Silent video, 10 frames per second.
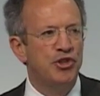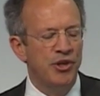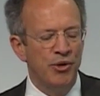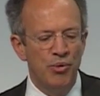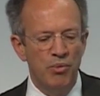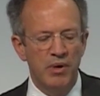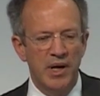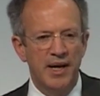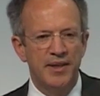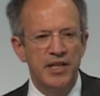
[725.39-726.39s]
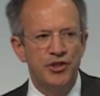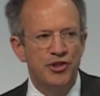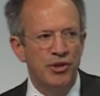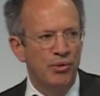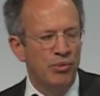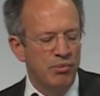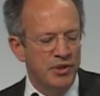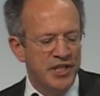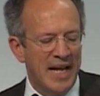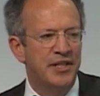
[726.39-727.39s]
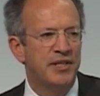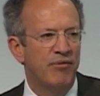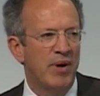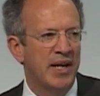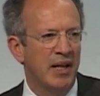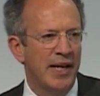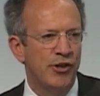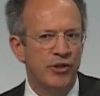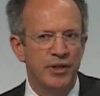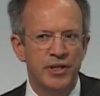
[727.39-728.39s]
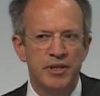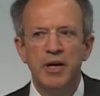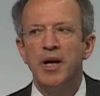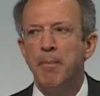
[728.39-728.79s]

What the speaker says: two sets of regulations,